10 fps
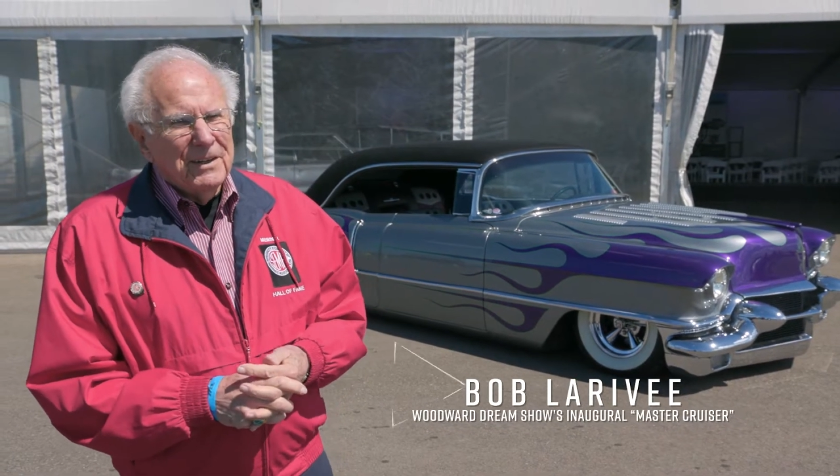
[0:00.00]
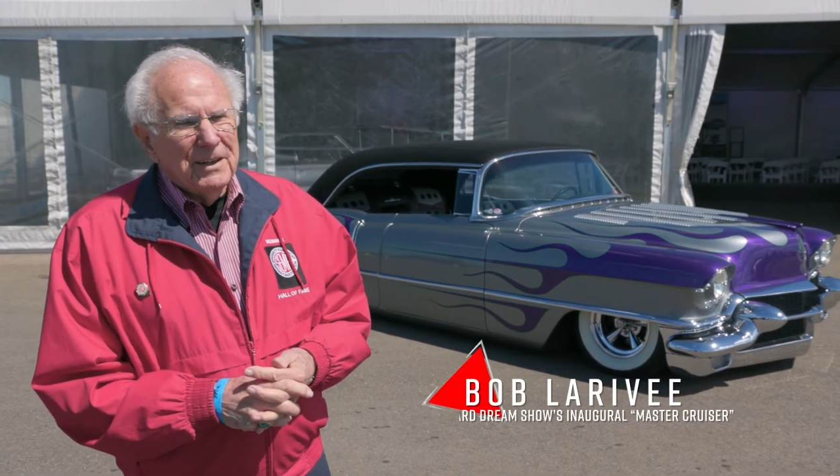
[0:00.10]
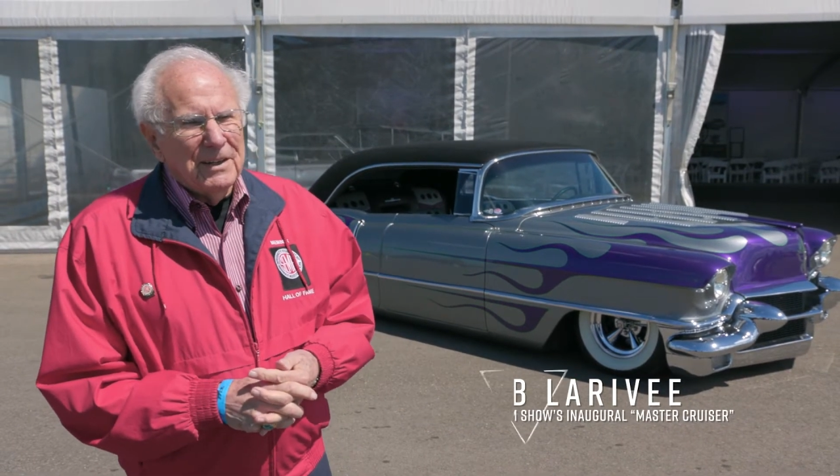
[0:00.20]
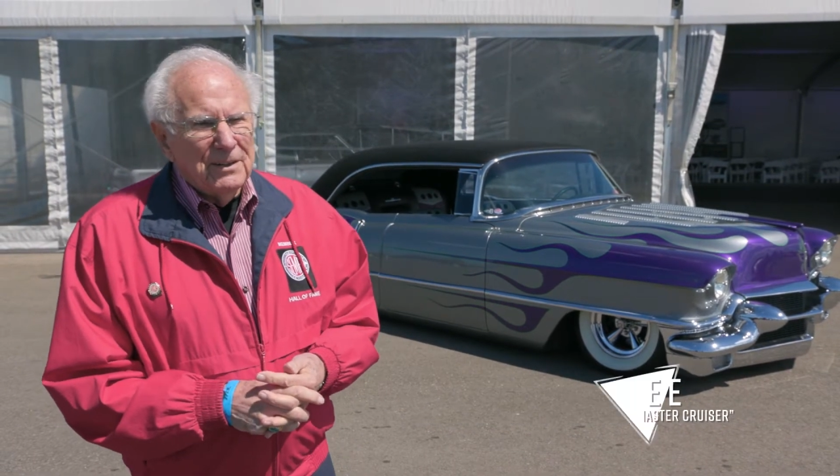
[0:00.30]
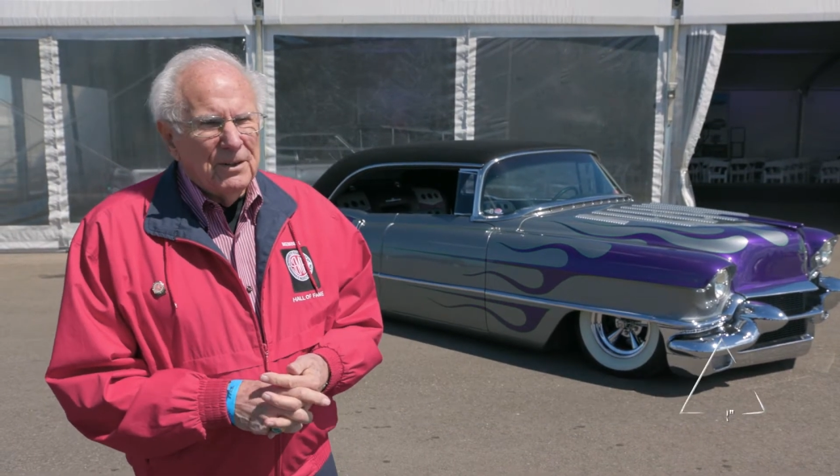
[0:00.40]

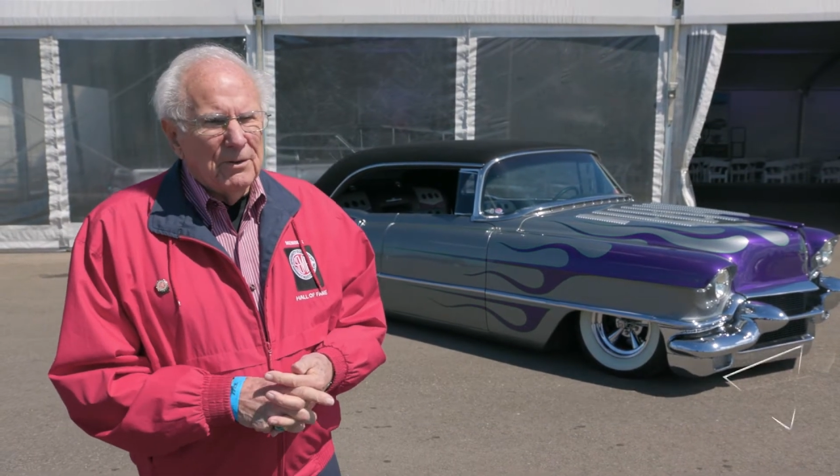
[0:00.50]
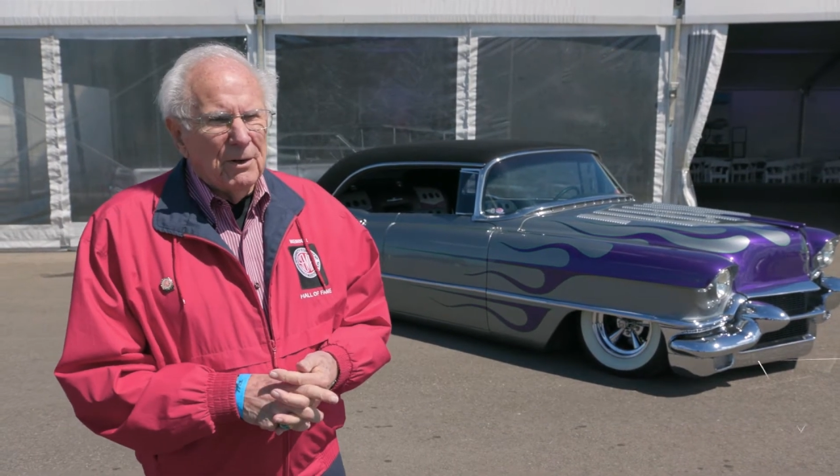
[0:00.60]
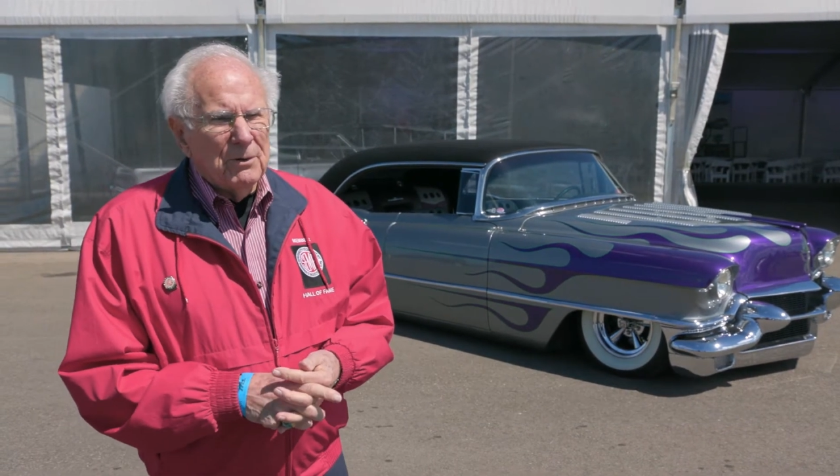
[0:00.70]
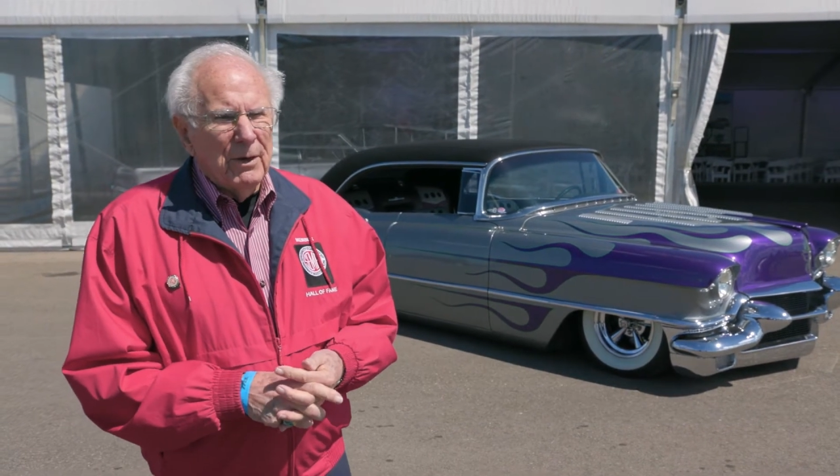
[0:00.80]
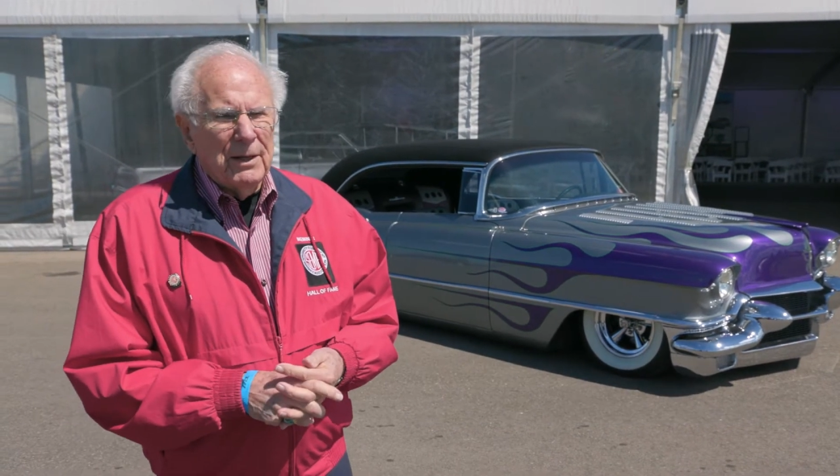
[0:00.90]
and you know
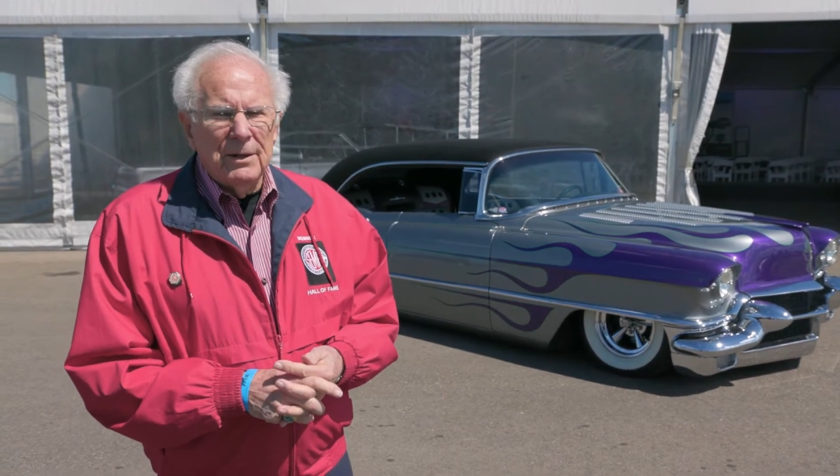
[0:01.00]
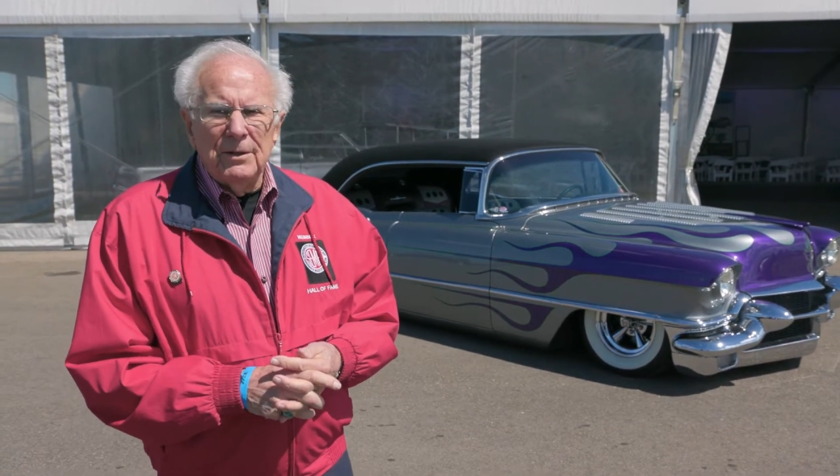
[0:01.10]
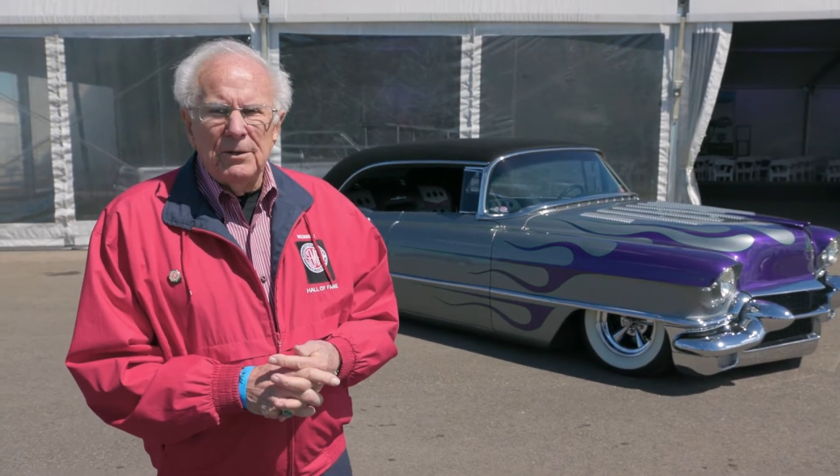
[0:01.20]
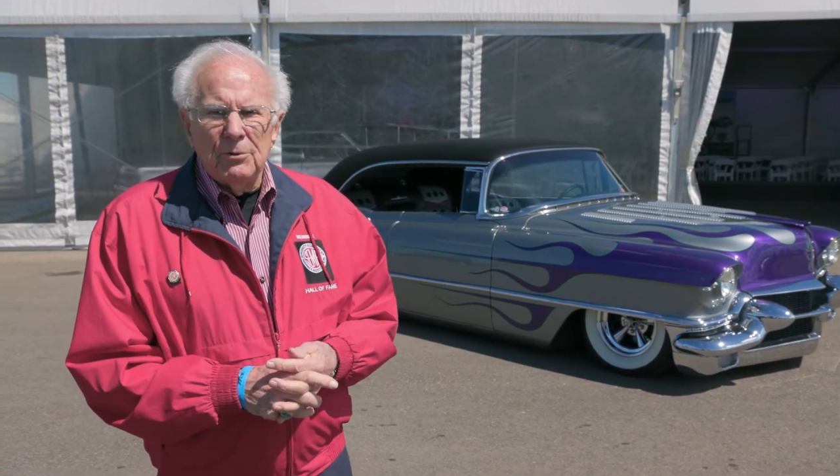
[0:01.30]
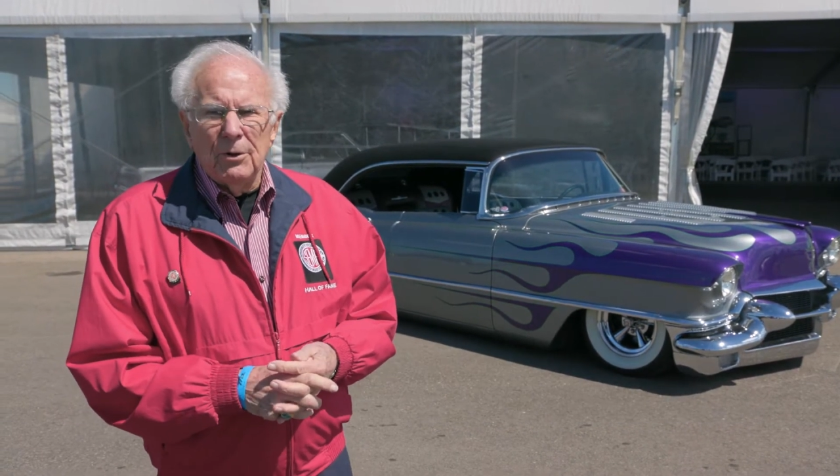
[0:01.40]
I ran the
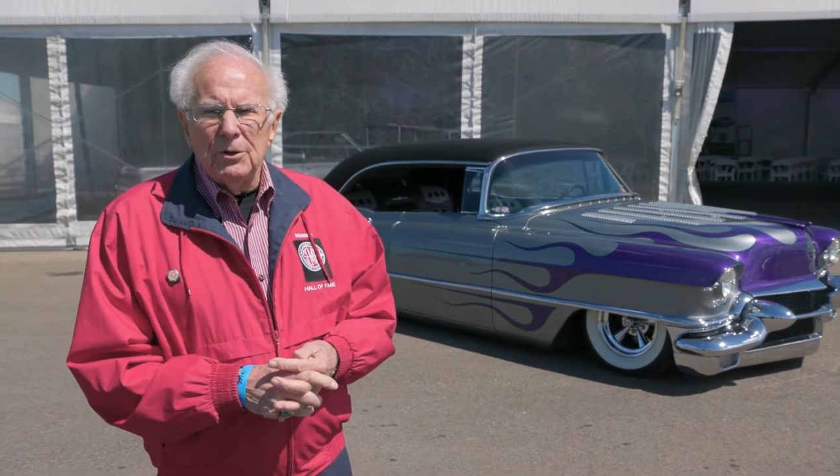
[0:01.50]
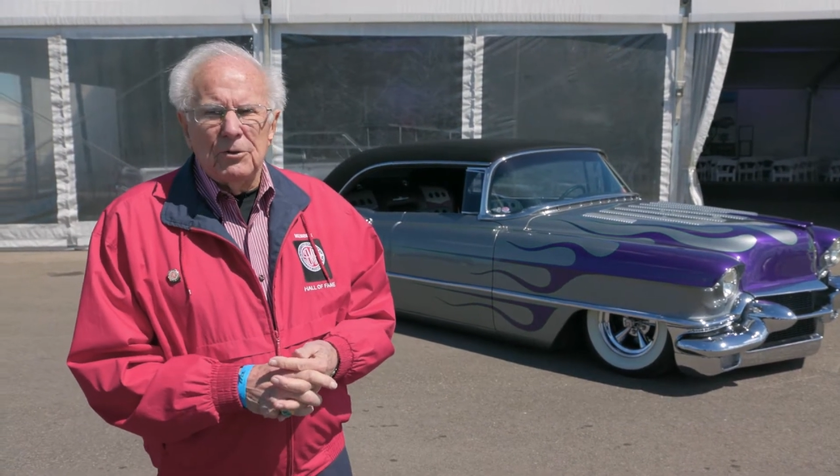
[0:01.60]
Detroit